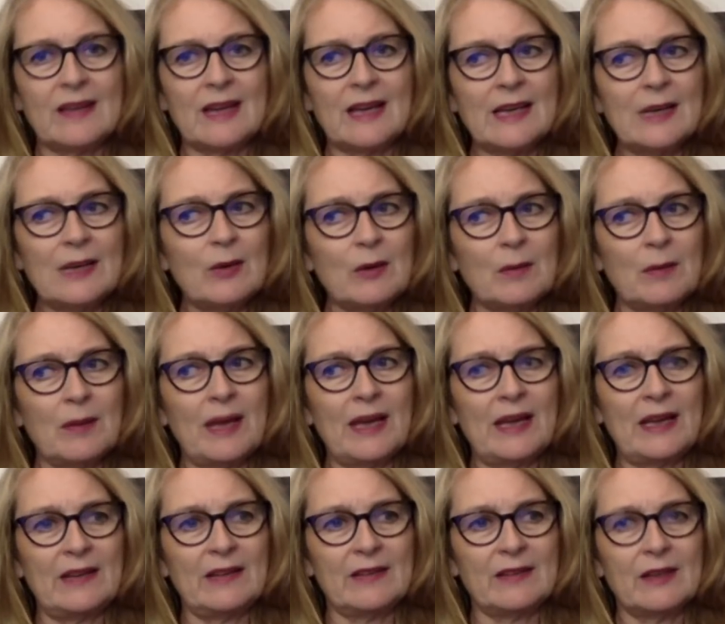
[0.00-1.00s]
anyone
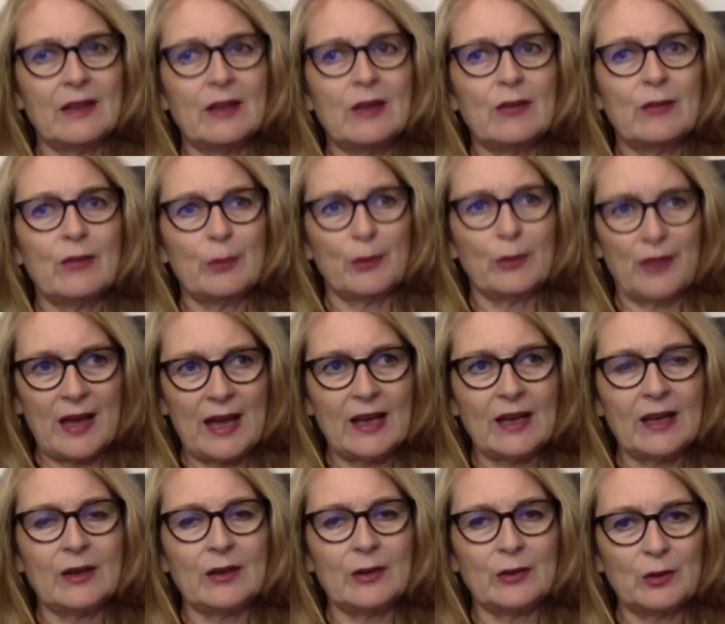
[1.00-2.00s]
pays for
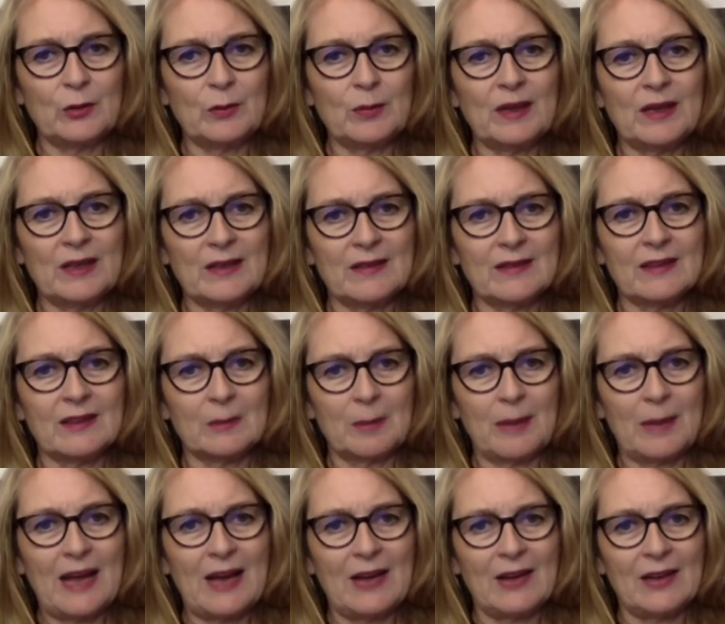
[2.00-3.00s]
their own
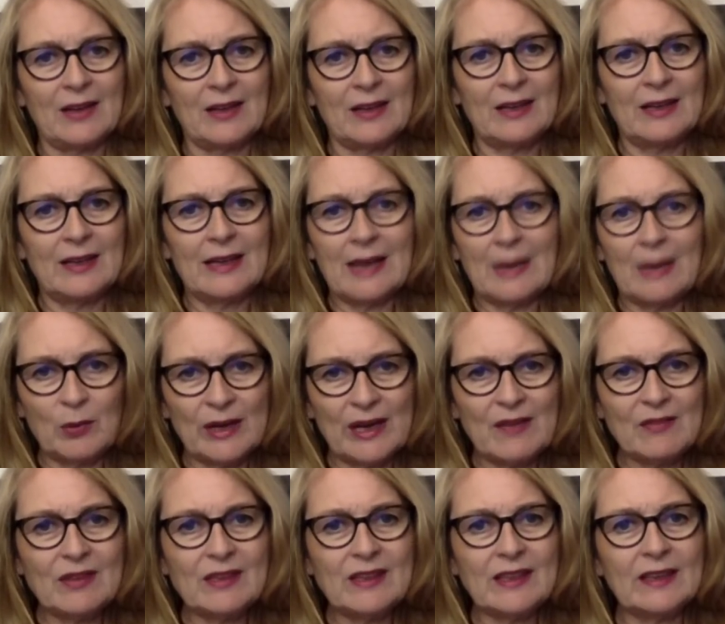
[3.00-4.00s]
personal power. And
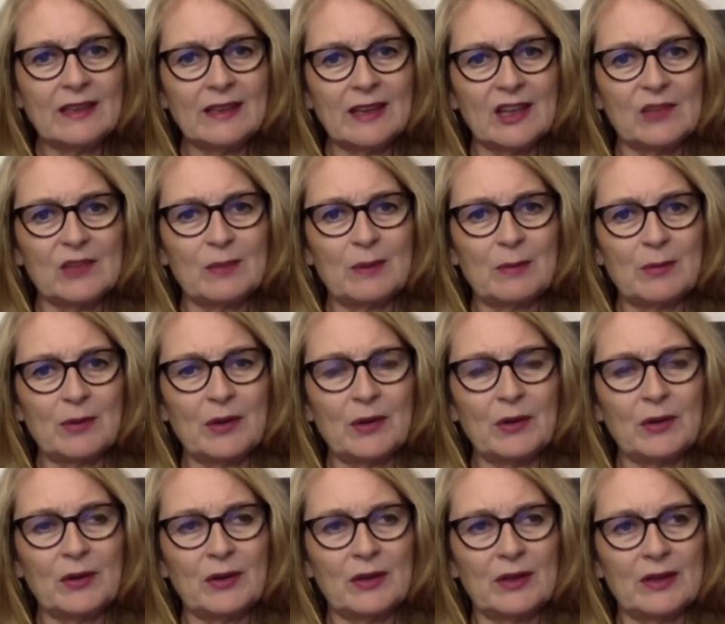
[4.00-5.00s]
whatever deal has been
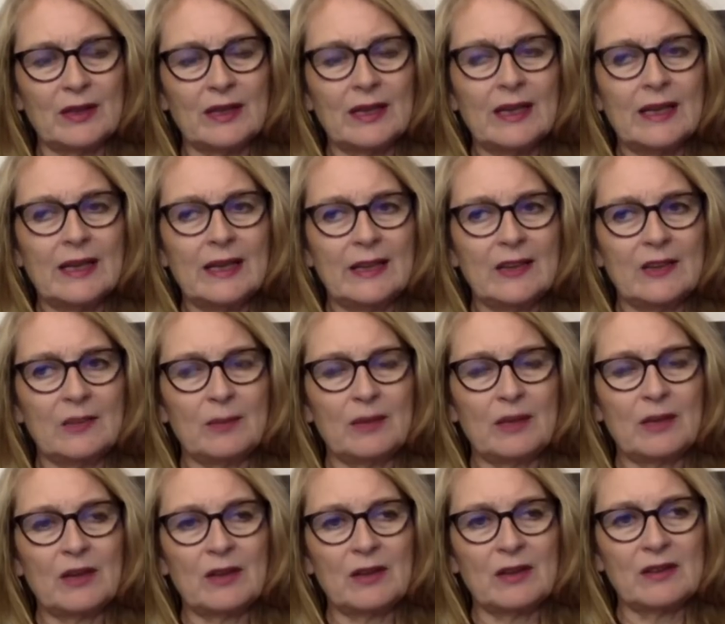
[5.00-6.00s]
brokered, it's
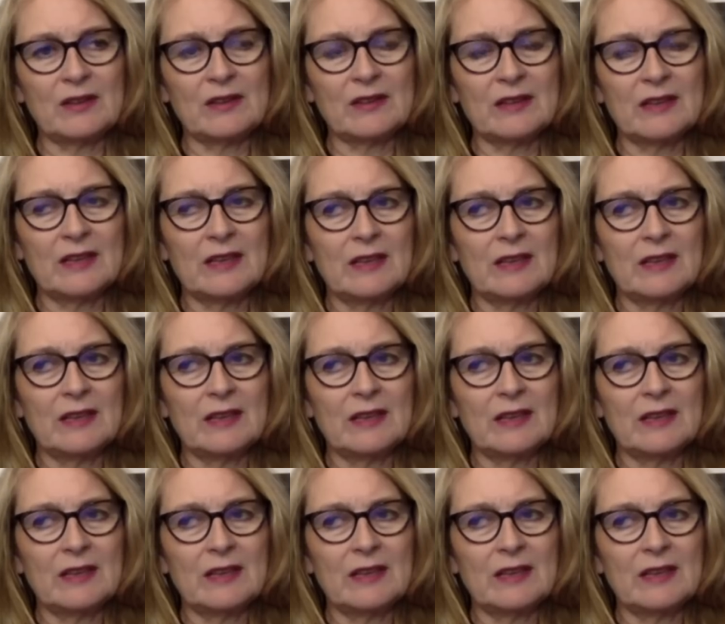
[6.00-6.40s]
because,